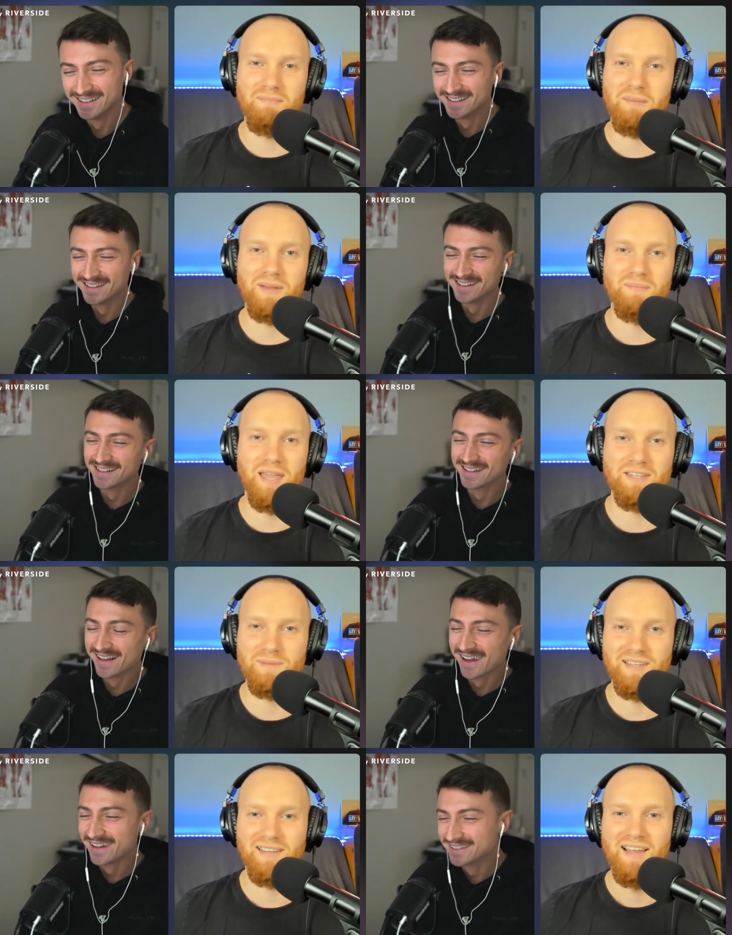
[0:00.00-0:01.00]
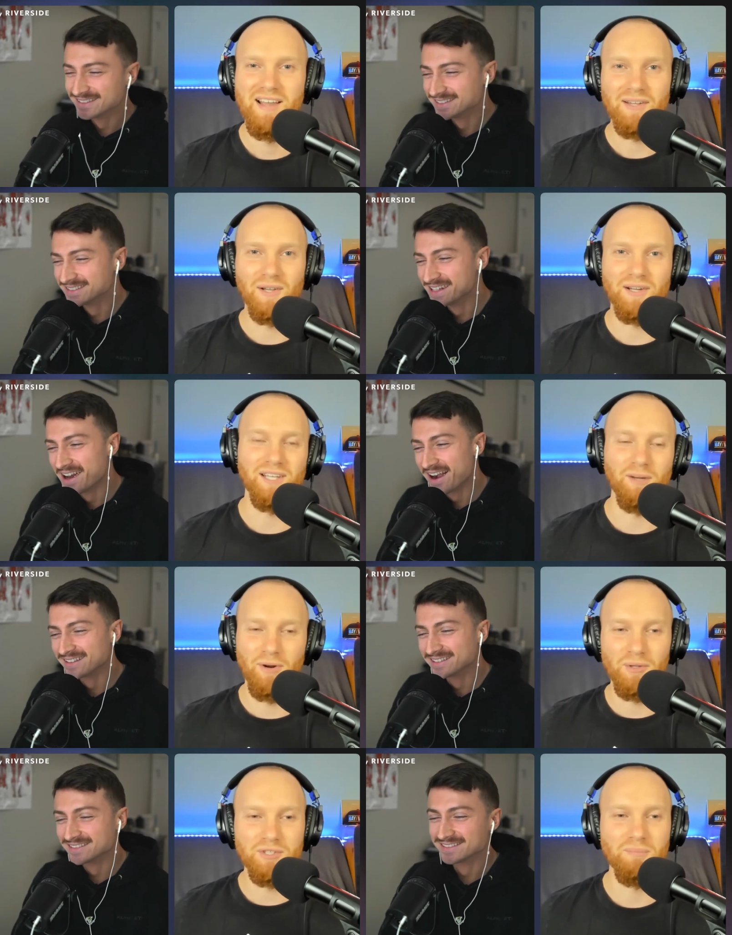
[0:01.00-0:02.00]
Speaker 1: maybe it makes me look a little bit
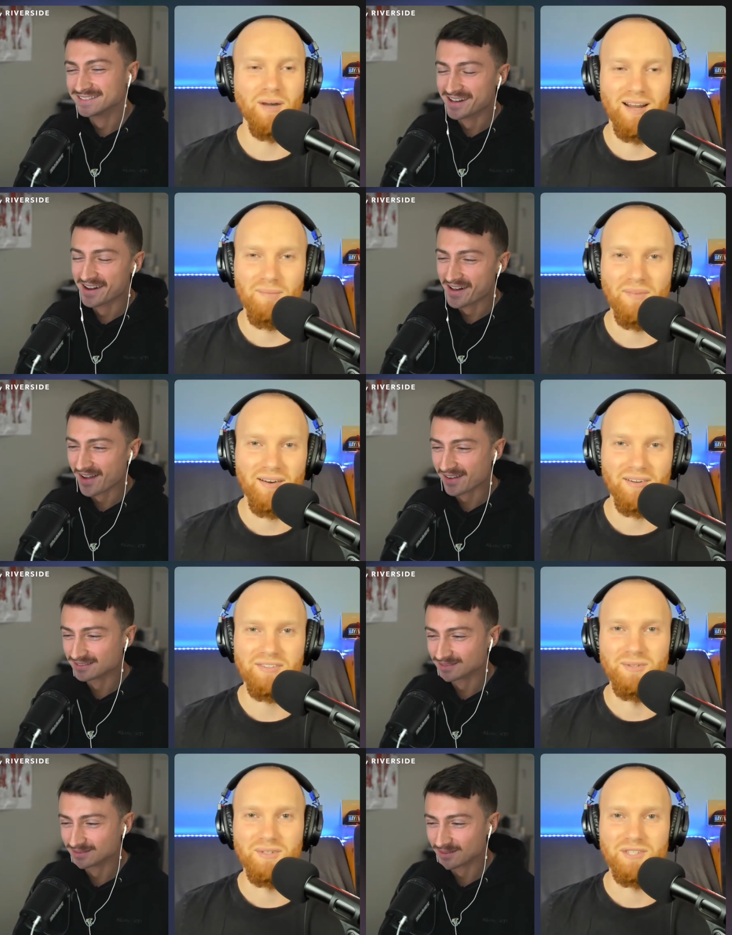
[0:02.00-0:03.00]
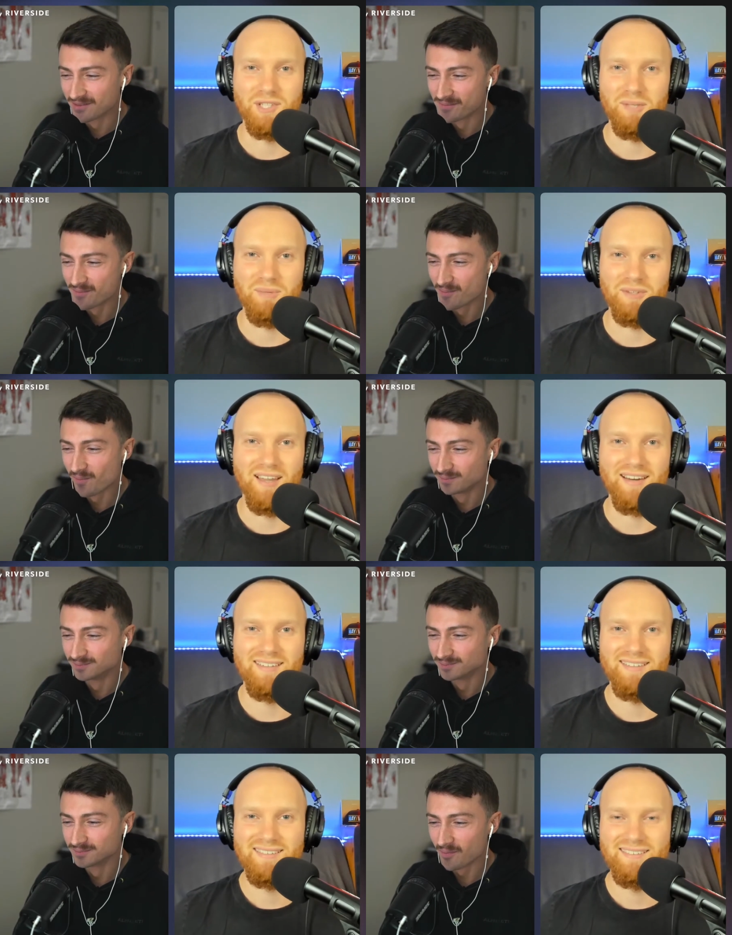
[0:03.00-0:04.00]
older, but I'm not all too concerned about that.
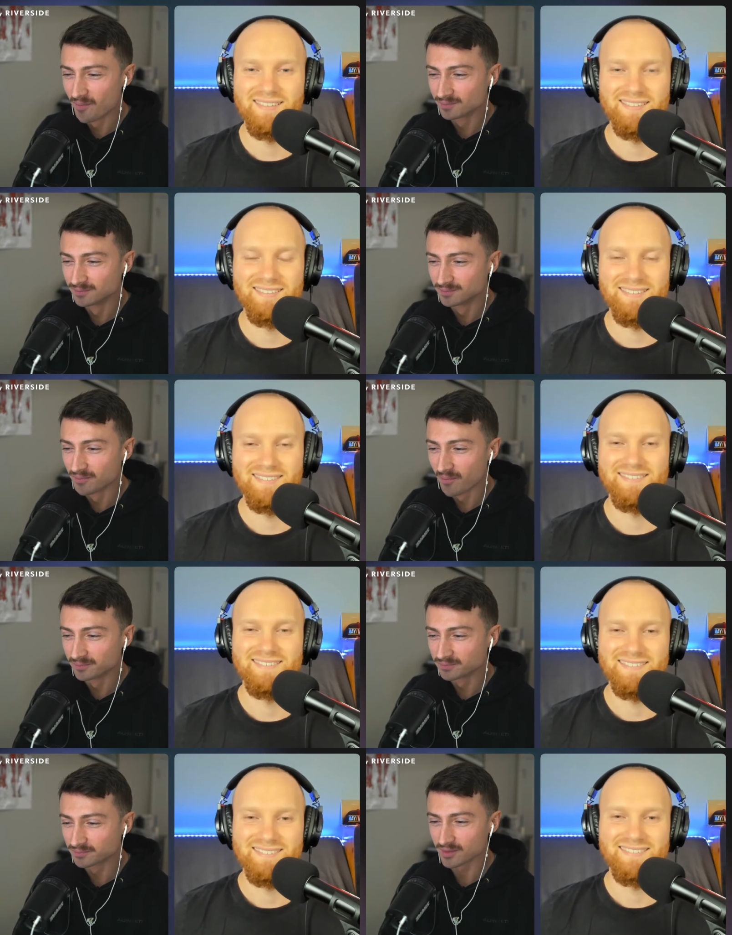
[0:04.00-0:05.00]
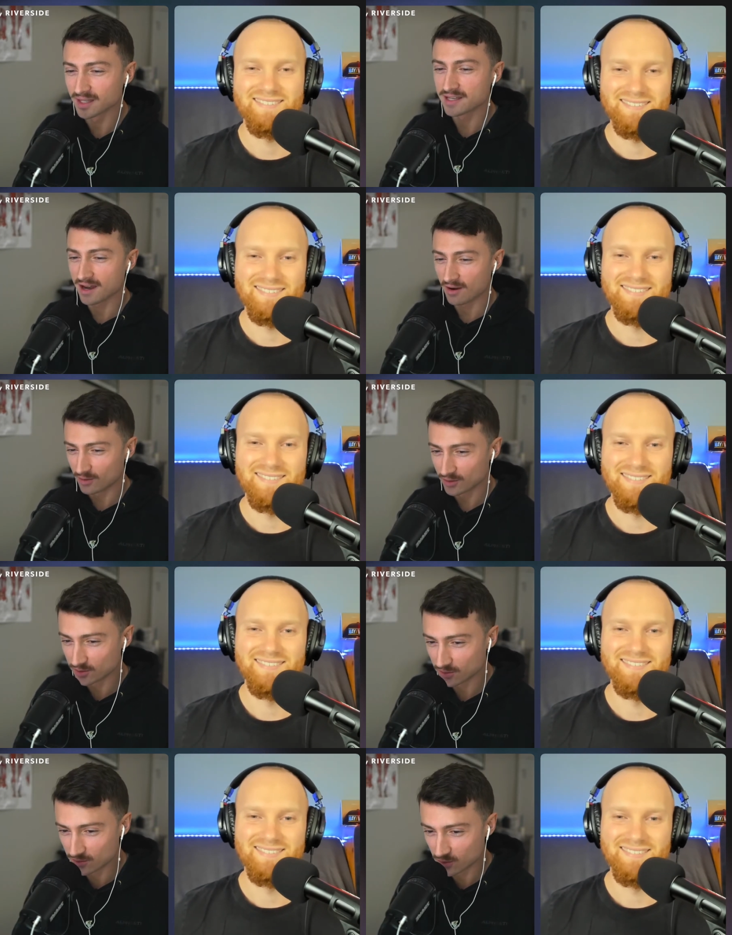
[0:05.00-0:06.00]
Speaker 2: Yeah, how old are you? Are
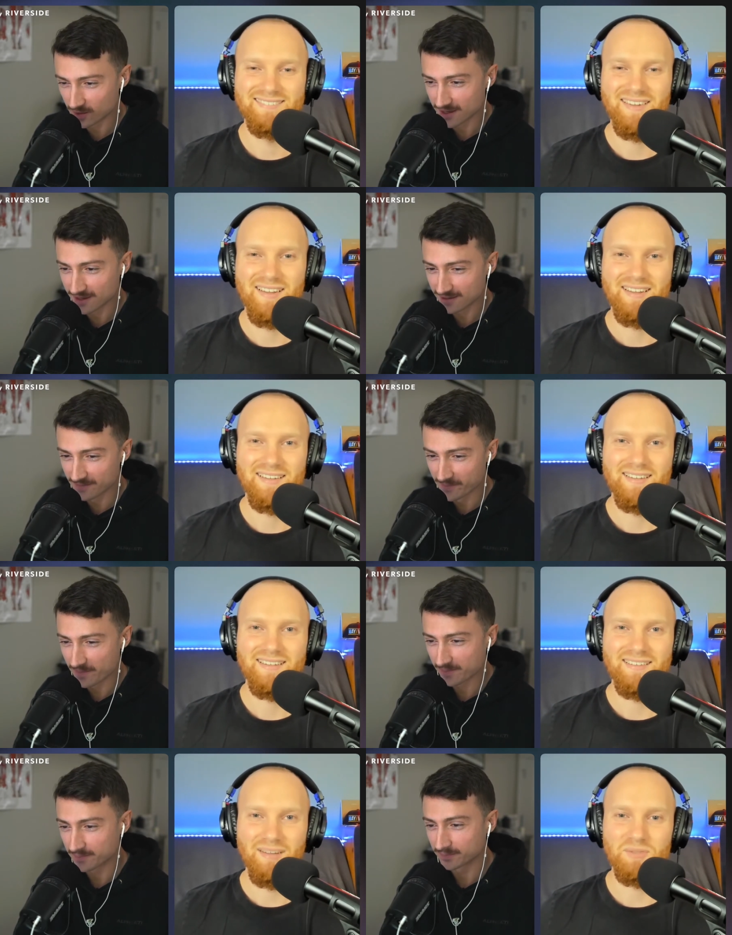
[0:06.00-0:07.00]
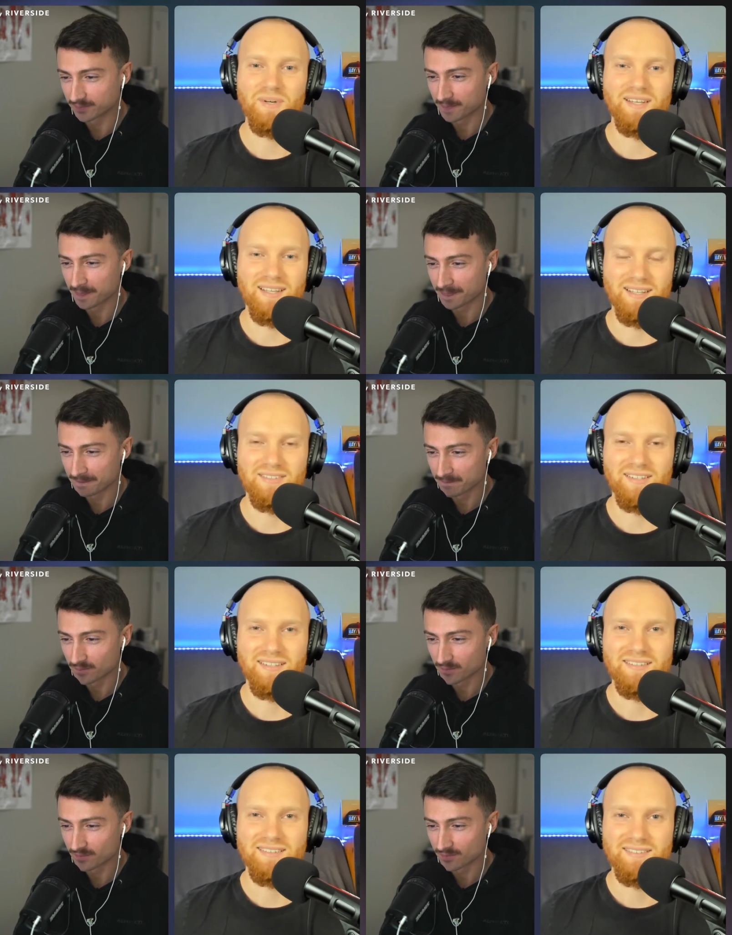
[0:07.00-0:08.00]
you 28? I'm 28. That's right.
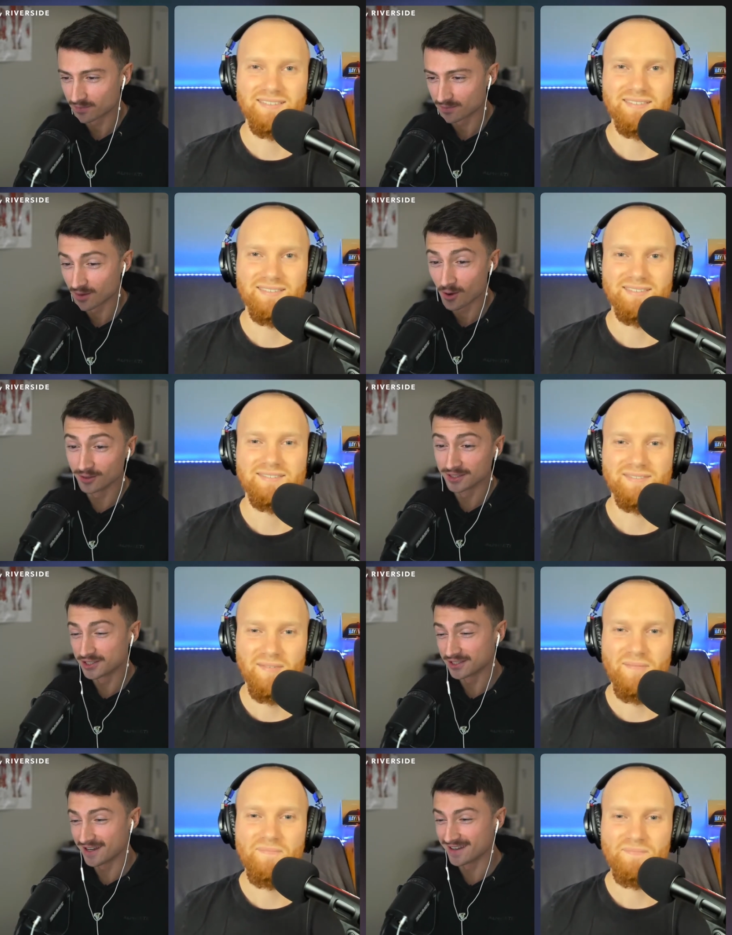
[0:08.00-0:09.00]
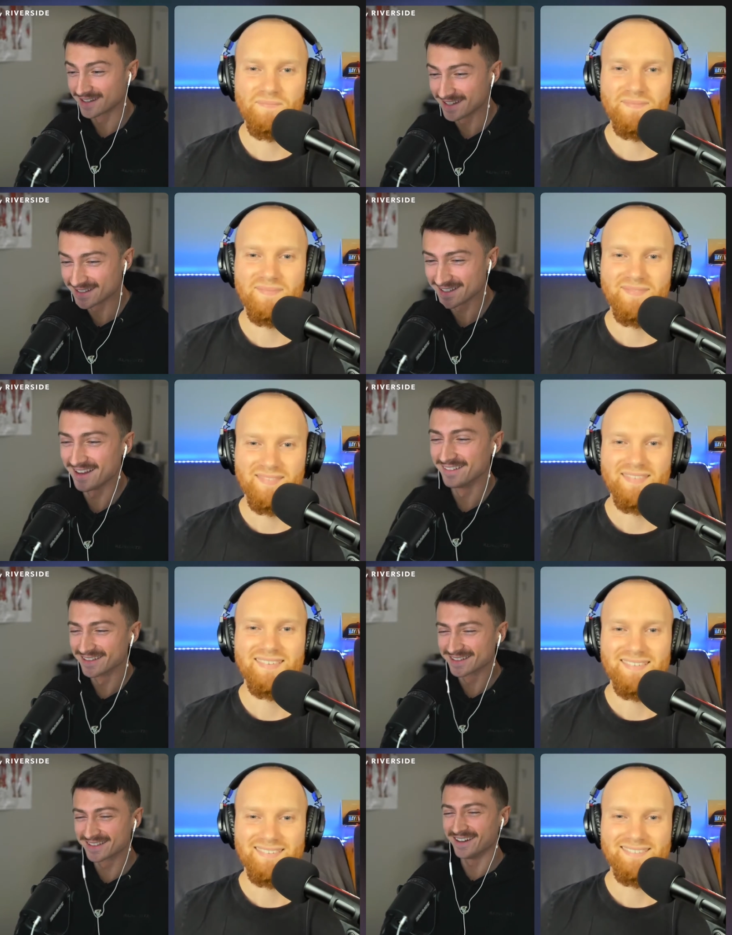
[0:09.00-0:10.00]
Holy shit! Guess that. Let's
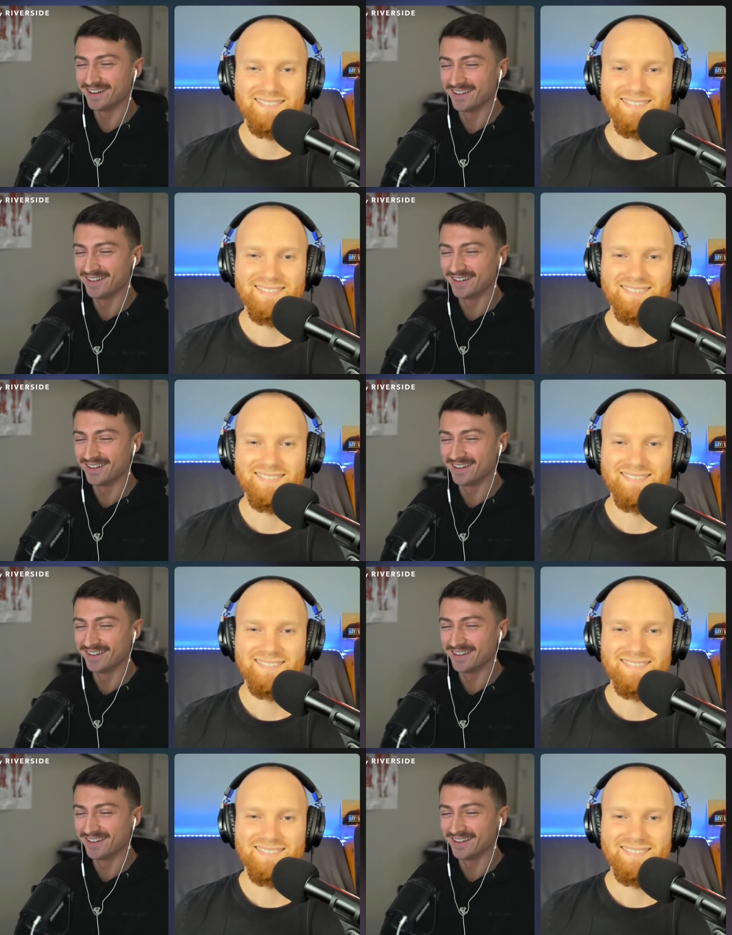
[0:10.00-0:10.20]
go.